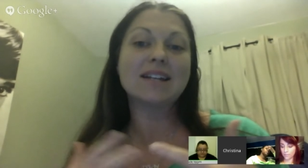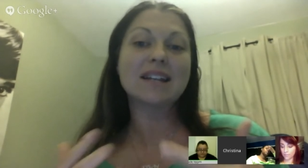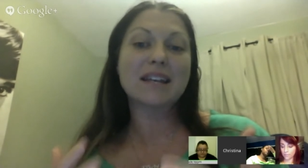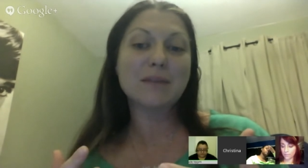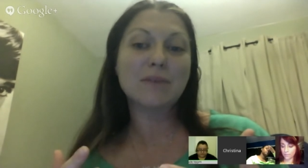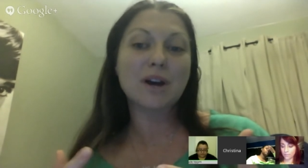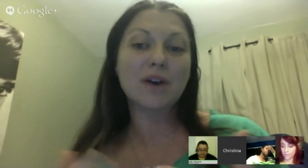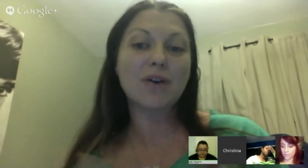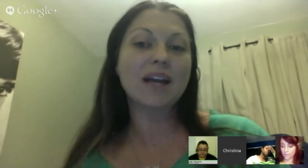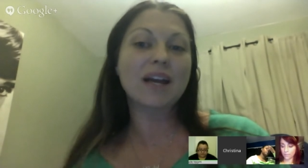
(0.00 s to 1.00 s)
keep
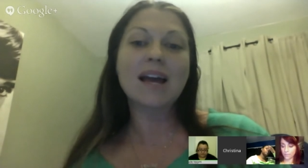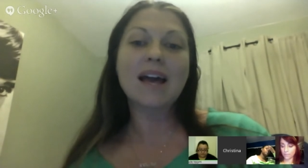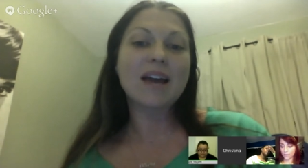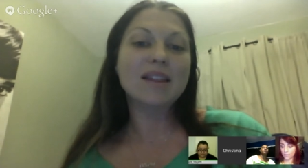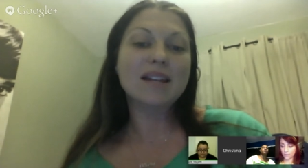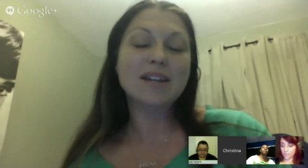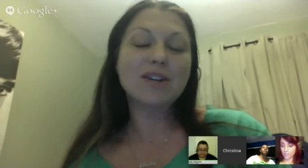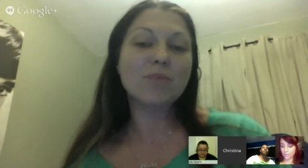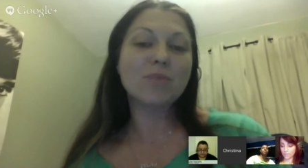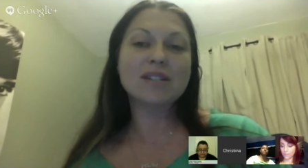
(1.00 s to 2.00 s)
going, and then
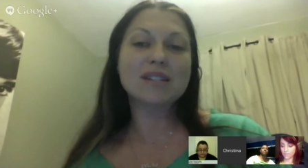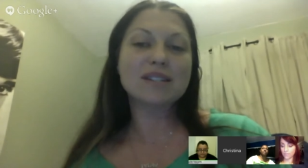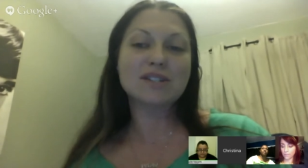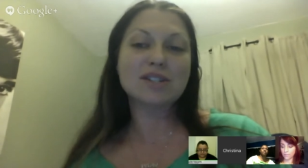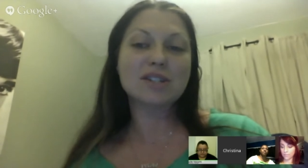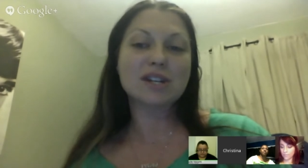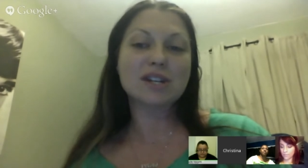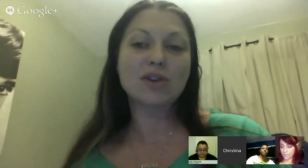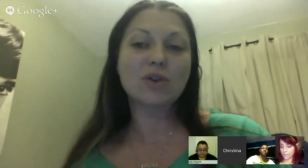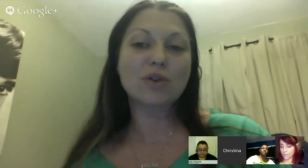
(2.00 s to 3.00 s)
your business is just going to
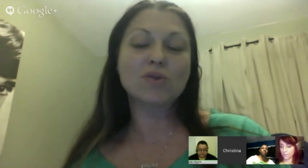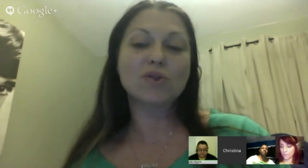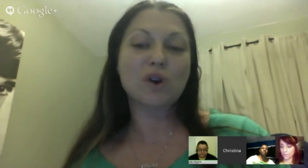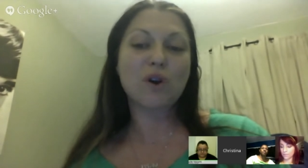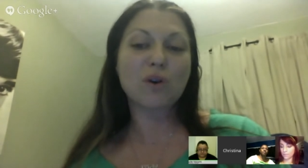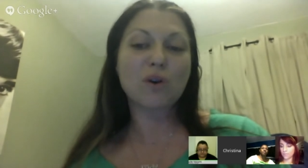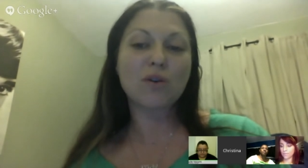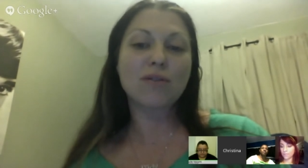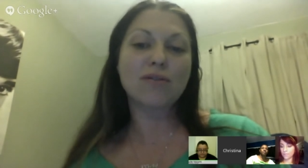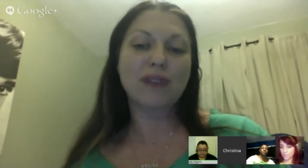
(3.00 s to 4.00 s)
grow
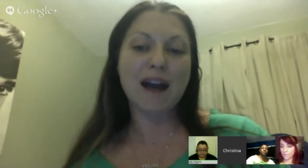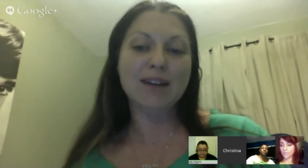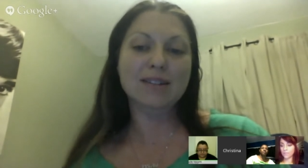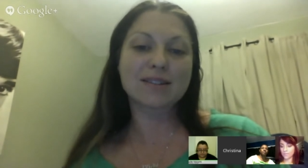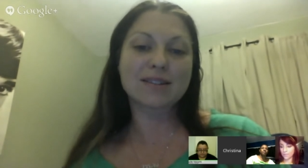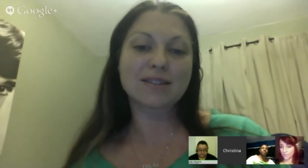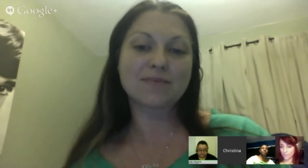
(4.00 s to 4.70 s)
so fast.